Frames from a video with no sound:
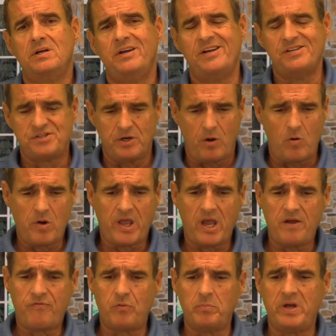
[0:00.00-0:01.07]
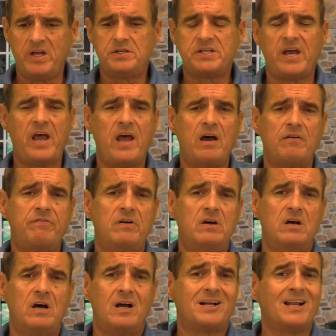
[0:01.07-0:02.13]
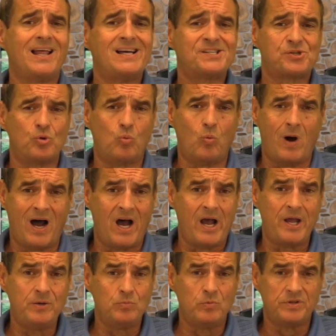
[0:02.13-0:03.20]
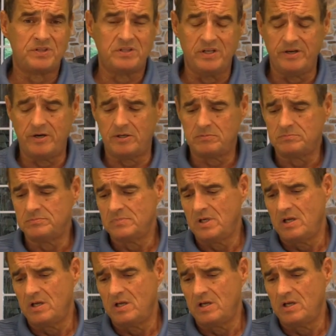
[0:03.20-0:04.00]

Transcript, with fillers: Is it okay for me to have a glass of wine with dinner?